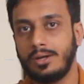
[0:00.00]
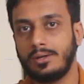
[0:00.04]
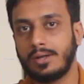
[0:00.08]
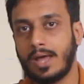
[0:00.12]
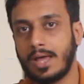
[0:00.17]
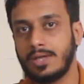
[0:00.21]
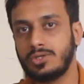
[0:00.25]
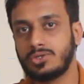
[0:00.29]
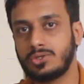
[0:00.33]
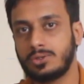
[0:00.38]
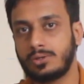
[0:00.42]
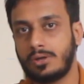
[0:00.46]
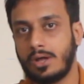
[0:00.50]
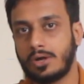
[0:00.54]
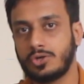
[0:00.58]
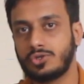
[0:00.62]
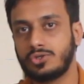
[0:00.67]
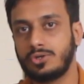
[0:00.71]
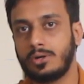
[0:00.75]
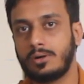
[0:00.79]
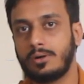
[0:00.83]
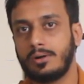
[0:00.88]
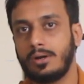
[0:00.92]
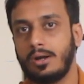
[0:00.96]
nice
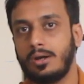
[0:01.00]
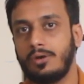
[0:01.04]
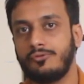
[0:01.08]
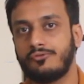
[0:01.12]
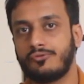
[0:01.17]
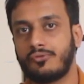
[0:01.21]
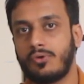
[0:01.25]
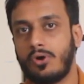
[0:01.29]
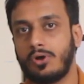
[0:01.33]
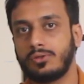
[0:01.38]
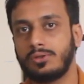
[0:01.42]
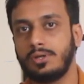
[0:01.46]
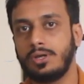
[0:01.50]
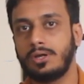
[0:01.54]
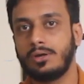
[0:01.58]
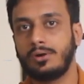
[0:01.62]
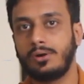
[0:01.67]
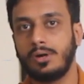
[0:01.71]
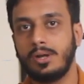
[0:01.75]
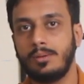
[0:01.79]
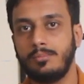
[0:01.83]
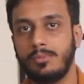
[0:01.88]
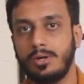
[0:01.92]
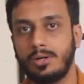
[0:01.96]
texture, really frothy,
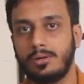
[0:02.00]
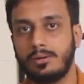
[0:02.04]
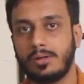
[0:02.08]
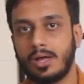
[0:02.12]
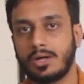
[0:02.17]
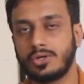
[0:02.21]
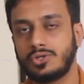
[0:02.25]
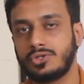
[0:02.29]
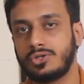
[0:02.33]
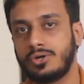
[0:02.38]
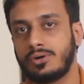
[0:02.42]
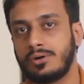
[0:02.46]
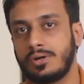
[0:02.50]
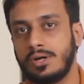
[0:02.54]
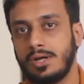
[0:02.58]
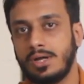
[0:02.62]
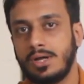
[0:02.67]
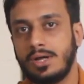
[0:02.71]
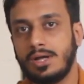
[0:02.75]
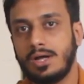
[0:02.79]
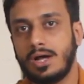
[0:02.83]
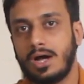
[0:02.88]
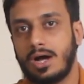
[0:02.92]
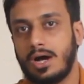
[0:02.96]
creamy texture,
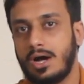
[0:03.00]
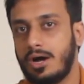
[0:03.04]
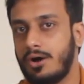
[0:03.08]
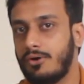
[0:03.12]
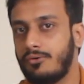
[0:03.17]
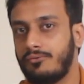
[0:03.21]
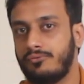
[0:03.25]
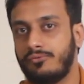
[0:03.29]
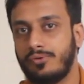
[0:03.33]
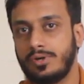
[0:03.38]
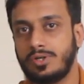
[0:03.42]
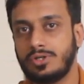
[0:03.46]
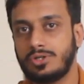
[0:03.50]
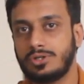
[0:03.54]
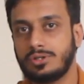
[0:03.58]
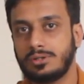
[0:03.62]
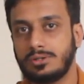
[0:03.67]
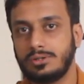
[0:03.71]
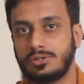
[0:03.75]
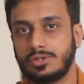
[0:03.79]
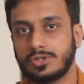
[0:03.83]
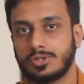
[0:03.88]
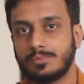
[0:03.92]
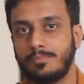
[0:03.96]

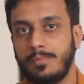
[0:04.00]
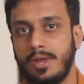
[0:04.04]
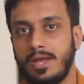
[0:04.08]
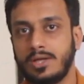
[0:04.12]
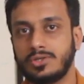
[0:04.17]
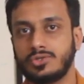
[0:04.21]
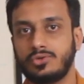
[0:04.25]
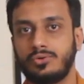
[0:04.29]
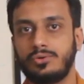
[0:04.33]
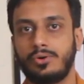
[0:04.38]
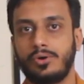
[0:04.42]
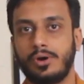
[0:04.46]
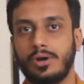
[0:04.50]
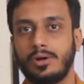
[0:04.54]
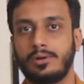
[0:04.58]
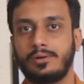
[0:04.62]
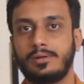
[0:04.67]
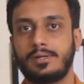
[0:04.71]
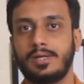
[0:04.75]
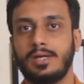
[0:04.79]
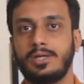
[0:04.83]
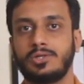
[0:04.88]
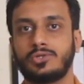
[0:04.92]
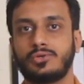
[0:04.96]
which just makes the drink
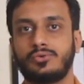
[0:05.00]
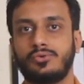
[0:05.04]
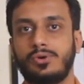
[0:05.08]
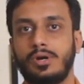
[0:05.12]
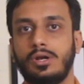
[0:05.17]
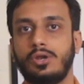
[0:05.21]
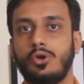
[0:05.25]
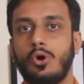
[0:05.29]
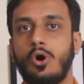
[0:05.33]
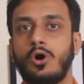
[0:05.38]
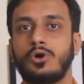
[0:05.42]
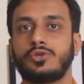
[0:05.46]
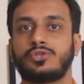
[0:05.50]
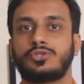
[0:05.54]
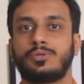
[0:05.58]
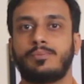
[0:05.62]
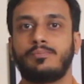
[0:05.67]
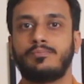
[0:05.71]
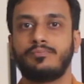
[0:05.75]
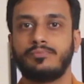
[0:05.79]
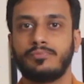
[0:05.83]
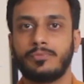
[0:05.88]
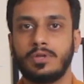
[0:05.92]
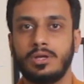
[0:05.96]
taste really awesome.
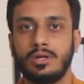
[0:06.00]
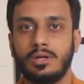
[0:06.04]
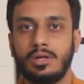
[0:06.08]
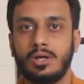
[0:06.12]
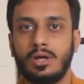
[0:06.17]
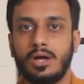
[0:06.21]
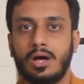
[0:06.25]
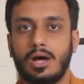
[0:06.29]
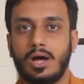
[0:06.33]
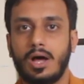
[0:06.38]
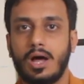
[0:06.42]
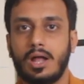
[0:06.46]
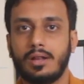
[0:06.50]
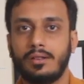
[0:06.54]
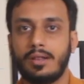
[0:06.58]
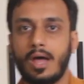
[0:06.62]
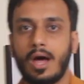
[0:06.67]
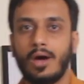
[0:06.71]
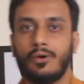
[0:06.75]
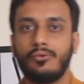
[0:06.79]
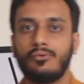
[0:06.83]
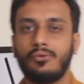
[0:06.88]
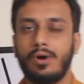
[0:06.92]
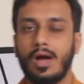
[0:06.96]

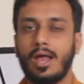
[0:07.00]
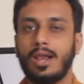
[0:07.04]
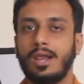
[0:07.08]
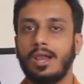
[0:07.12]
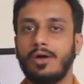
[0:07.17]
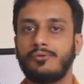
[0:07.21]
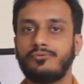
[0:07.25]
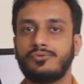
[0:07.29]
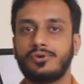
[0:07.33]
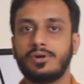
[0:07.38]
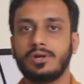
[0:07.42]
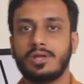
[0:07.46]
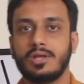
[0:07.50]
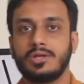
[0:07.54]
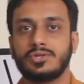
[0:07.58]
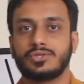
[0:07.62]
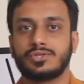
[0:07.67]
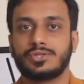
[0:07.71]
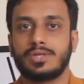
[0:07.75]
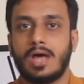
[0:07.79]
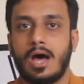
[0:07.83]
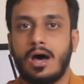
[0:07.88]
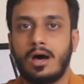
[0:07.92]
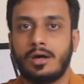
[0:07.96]
Now I love drinking
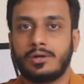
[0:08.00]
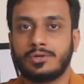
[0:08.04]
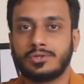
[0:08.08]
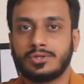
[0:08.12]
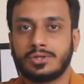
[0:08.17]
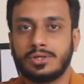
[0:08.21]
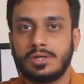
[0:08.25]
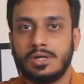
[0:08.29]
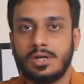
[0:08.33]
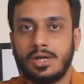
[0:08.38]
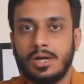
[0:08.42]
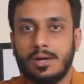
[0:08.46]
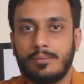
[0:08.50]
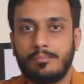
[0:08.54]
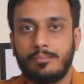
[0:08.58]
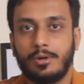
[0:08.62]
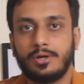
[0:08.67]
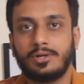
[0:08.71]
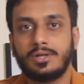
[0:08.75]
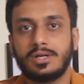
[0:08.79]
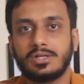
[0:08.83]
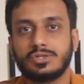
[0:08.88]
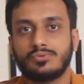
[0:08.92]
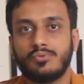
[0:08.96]
sours,
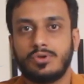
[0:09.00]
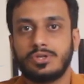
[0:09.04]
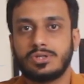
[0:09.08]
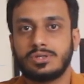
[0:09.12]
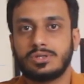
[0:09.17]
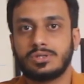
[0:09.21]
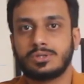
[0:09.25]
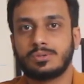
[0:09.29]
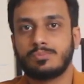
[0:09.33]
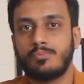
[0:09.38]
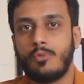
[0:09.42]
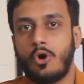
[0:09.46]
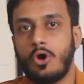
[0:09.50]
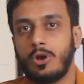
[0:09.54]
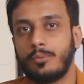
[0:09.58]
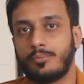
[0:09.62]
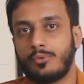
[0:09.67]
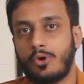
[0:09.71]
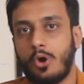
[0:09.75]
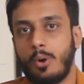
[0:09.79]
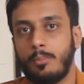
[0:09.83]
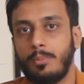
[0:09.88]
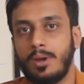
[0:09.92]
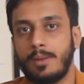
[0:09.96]
but there's one small
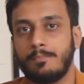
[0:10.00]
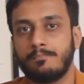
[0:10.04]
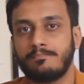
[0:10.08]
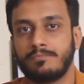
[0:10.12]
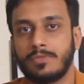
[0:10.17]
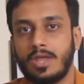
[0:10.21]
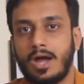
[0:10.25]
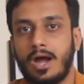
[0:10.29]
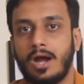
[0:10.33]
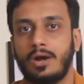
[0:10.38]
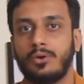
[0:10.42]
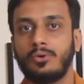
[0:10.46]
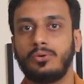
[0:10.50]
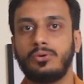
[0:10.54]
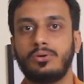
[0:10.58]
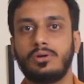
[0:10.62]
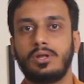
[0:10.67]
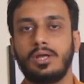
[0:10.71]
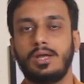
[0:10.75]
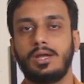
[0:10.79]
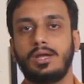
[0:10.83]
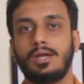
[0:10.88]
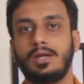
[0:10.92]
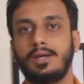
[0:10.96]
problem. I don't
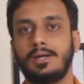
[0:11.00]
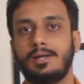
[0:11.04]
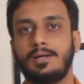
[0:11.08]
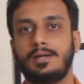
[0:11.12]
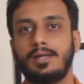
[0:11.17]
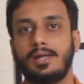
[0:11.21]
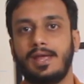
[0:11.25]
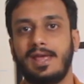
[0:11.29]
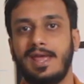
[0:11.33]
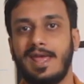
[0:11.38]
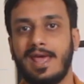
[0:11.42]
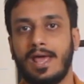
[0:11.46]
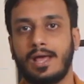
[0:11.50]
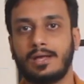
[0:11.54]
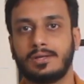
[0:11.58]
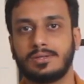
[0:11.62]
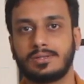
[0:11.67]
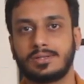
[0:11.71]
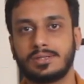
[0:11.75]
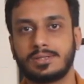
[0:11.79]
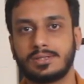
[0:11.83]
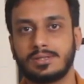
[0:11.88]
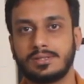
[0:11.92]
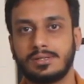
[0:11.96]
eat
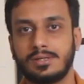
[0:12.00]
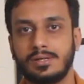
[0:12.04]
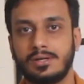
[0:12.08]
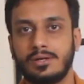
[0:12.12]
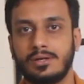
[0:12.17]
eggs.